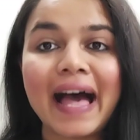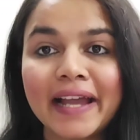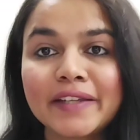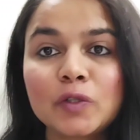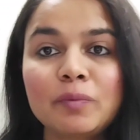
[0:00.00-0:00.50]

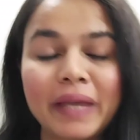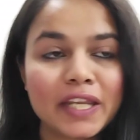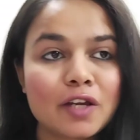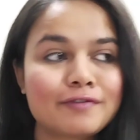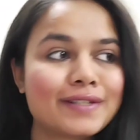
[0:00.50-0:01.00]
I know
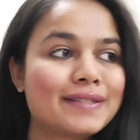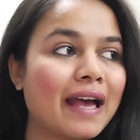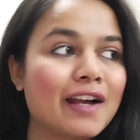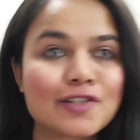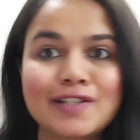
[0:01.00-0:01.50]
many of us
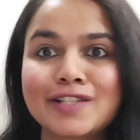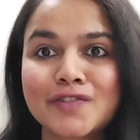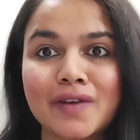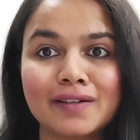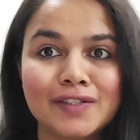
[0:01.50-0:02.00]
actually
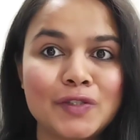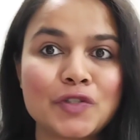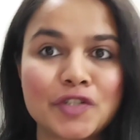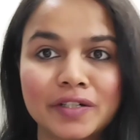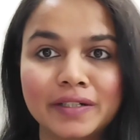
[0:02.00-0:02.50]
struggle to
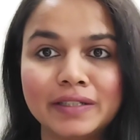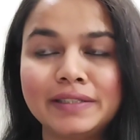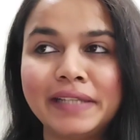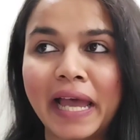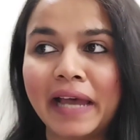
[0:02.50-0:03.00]

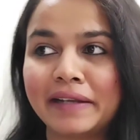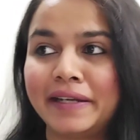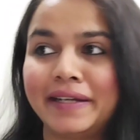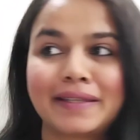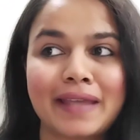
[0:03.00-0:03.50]
journal, and
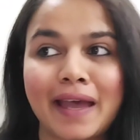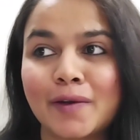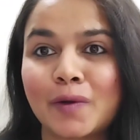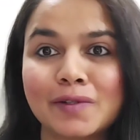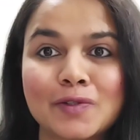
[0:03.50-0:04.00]
it
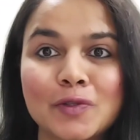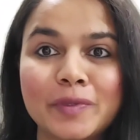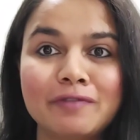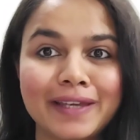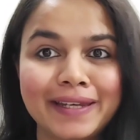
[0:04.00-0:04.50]
can also
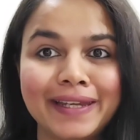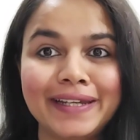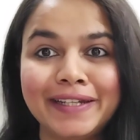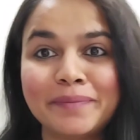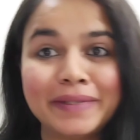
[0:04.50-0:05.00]
be very
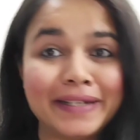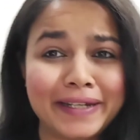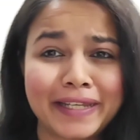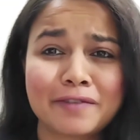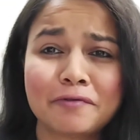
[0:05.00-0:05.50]

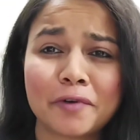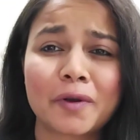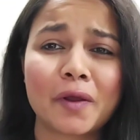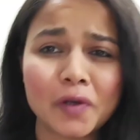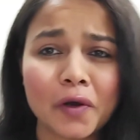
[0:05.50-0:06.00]
intimidating
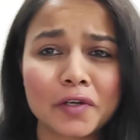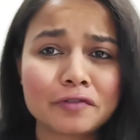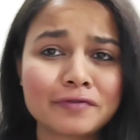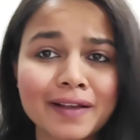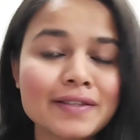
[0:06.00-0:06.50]
for a lot
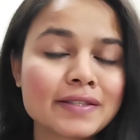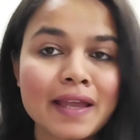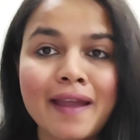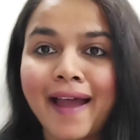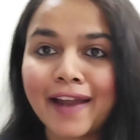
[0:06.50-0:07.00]
of us.
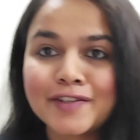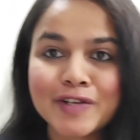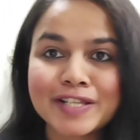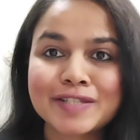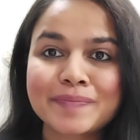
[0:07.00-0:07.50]
And
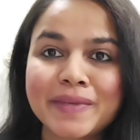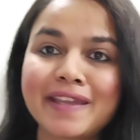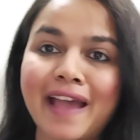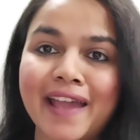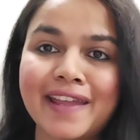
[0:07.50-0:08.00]
trust
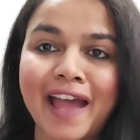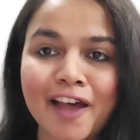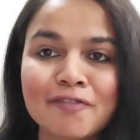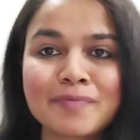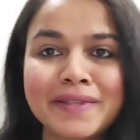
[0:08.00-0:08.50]
me, I
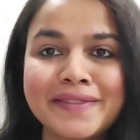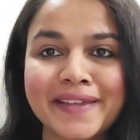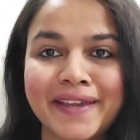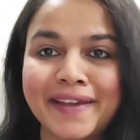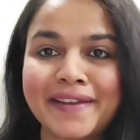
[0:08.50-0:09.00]
have been
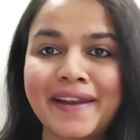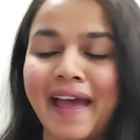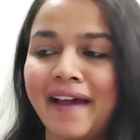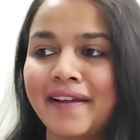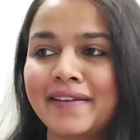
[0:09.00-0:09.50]
there,
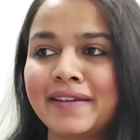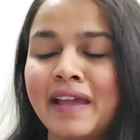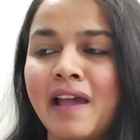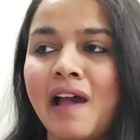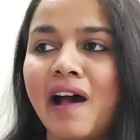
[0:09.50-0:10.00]
and
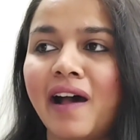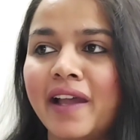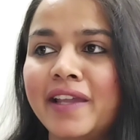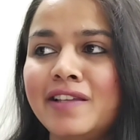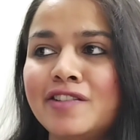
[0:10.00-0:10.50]

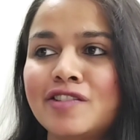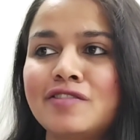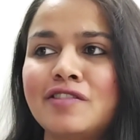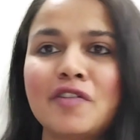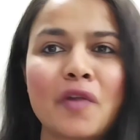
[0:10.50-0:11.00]
I
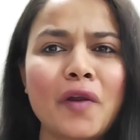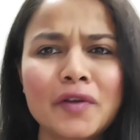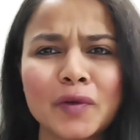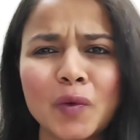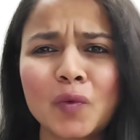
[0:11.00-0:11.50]
just did
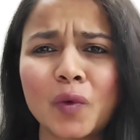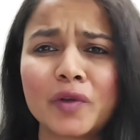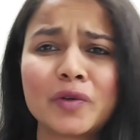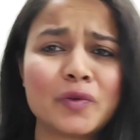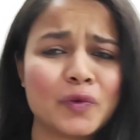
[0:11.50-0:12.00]
not know
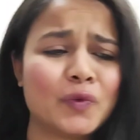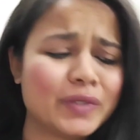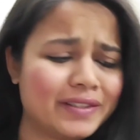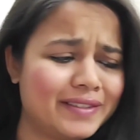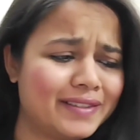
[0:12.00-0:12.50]
what to do
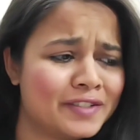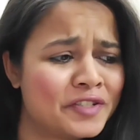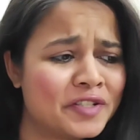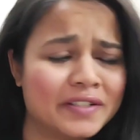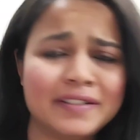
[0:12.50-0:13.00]
with the
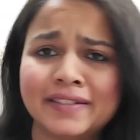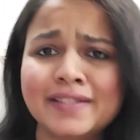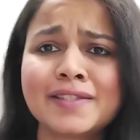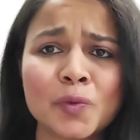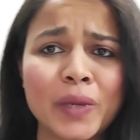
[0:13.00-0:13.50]

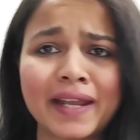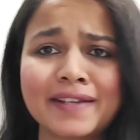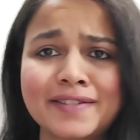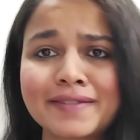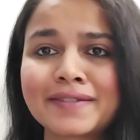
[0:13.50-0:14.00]
journals when
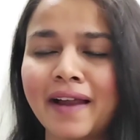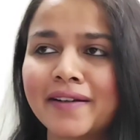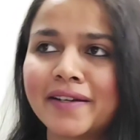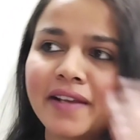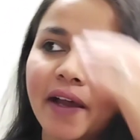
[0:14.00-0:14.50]
I just
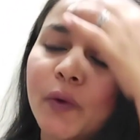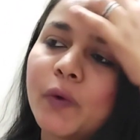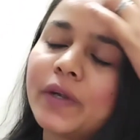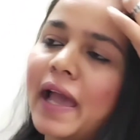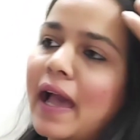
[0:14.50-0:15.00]
started
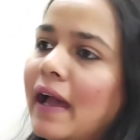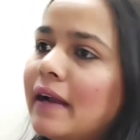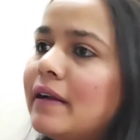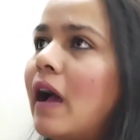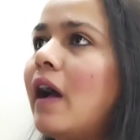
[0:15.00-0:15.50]
out.
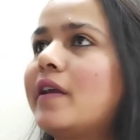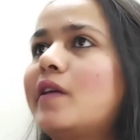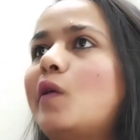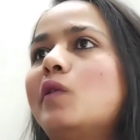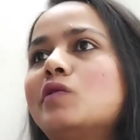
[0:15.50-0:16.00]
And
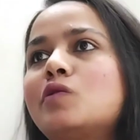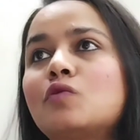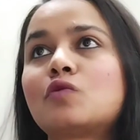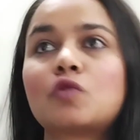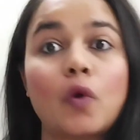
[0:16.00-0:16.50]
I
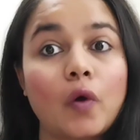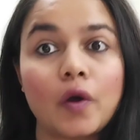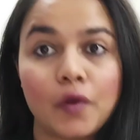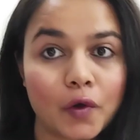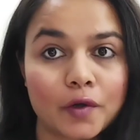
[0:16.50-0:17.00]
also saw
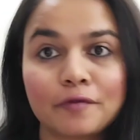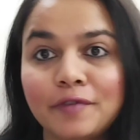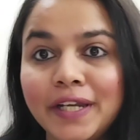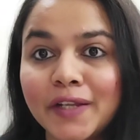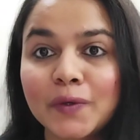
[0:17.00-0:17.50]
a lot of
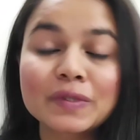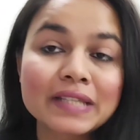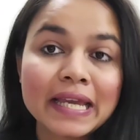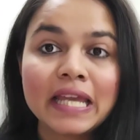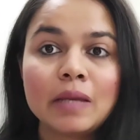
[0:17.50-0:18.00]
videos,
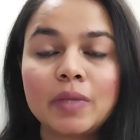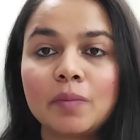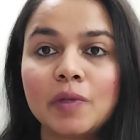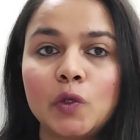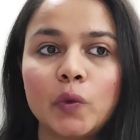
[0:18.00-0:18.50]

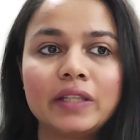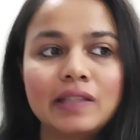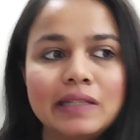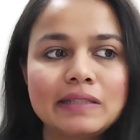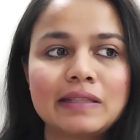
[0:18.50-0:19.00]
people doing
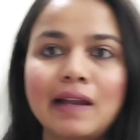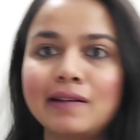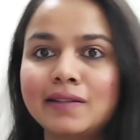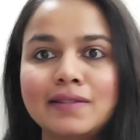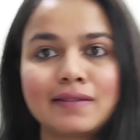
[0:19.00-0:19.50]
this,
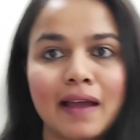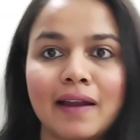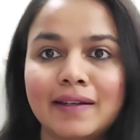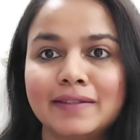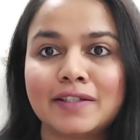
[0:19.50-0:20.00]

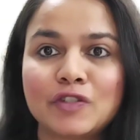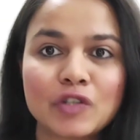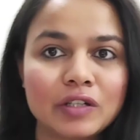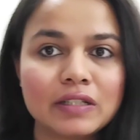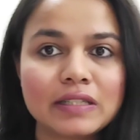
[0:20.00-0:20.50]
that in their
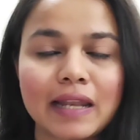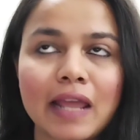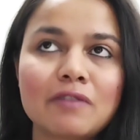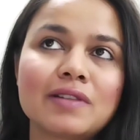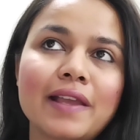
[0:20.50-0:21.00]
journals, and
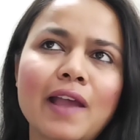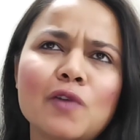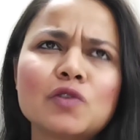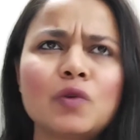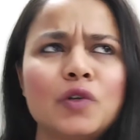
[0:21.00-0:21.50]
I was like, I
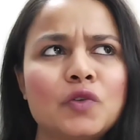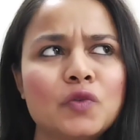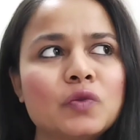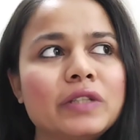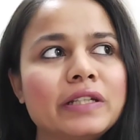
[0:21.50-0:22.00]
also want to
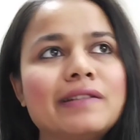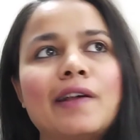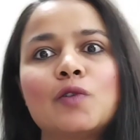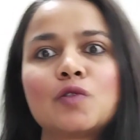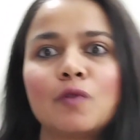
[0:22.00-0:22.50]
do this,
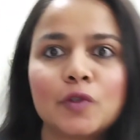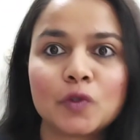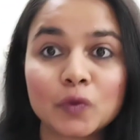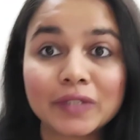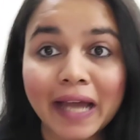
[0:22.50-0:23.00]
I also want to
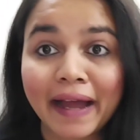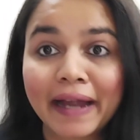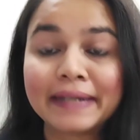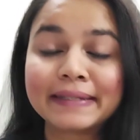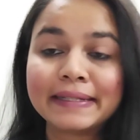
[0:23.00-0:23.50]
do
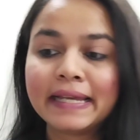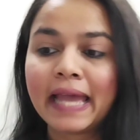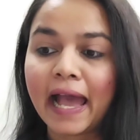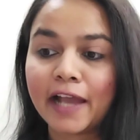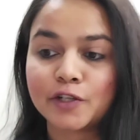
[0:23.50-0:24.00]
that,
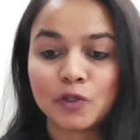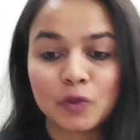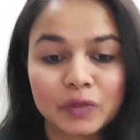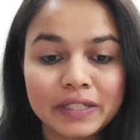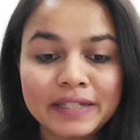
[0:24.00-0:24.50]
I should
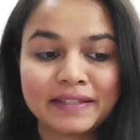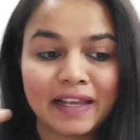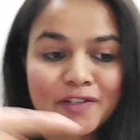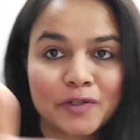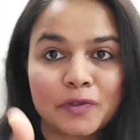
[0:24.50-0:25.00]
do this,
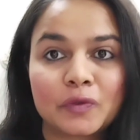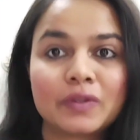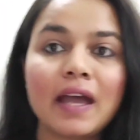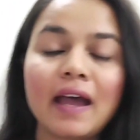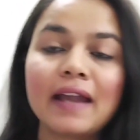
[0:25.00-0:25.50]
I should do
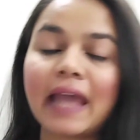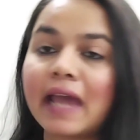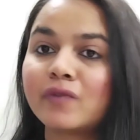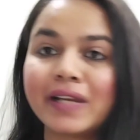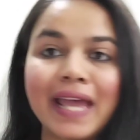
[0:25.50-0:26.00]
that.
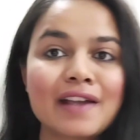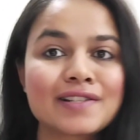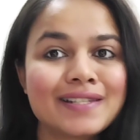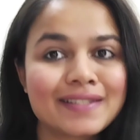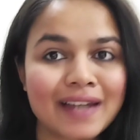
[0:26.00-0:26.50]
And when I
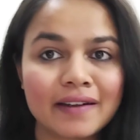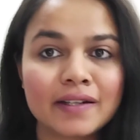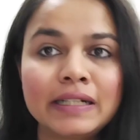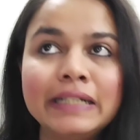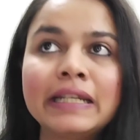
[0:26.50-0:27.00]
actually
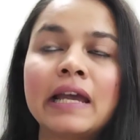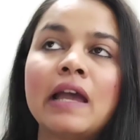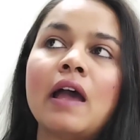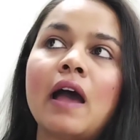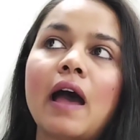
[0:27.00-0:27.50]
started it,
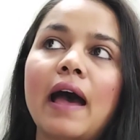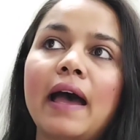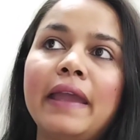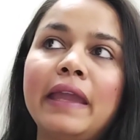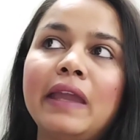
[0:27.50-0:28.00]

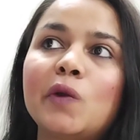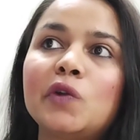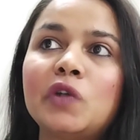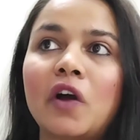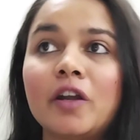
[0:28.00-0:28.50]
I
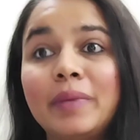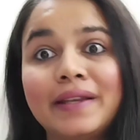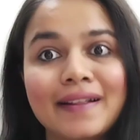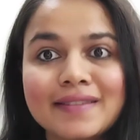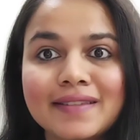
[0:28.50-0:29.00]
could not be
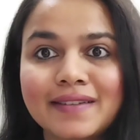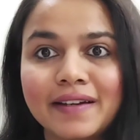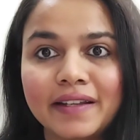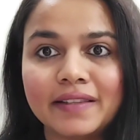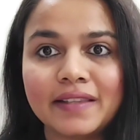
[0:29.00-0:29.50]

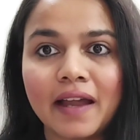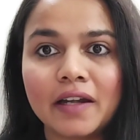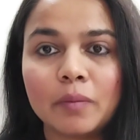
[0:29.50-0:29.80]
consistent in that.